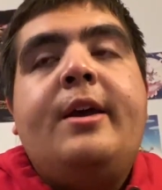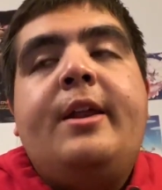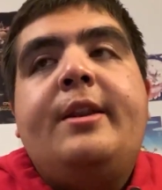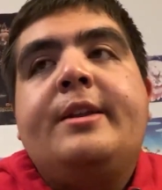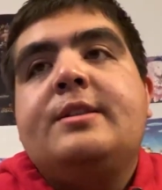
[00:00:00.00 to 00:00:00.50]

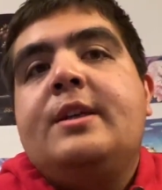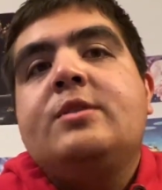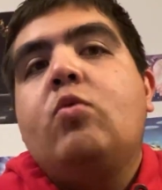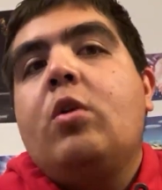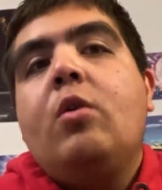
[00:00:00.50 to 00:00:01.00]
and it's
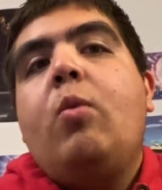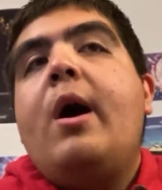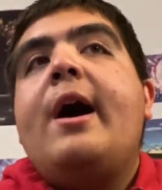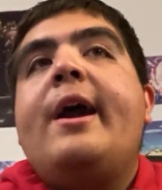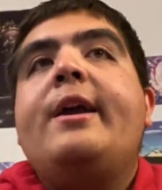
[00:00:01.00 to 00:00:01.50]

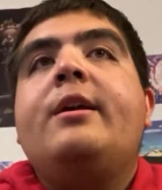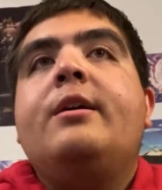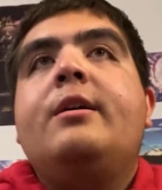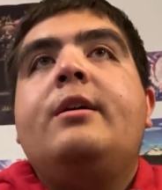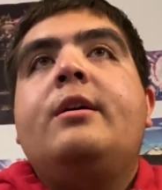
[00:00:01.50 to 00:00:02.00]
worldwide,
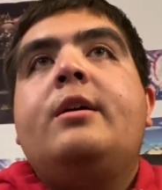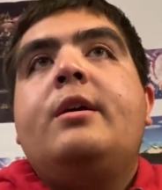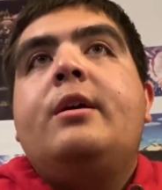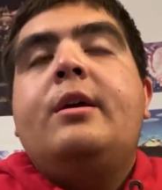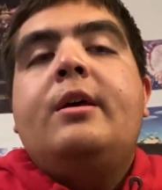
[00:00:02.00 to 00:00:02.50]

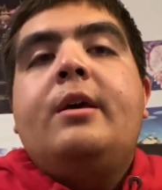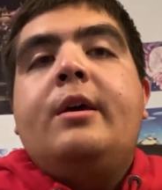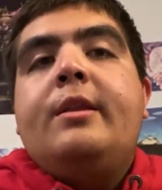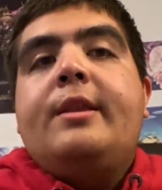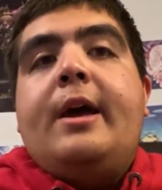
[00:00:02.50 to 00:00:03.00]

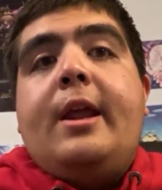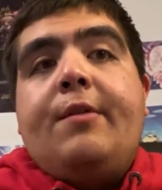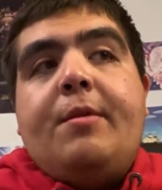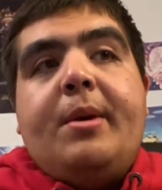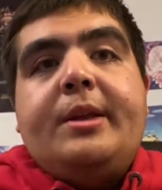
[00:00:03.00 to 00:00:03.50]
that
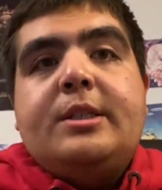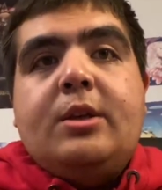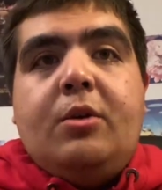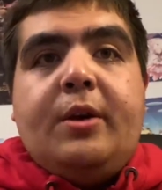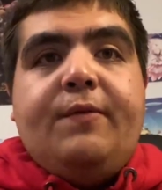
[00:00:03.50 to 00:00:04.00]
everybody's
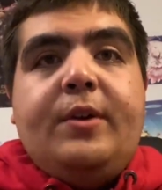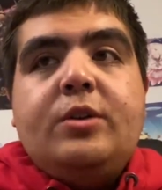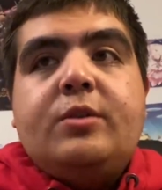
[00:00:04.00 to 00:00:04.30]
so confused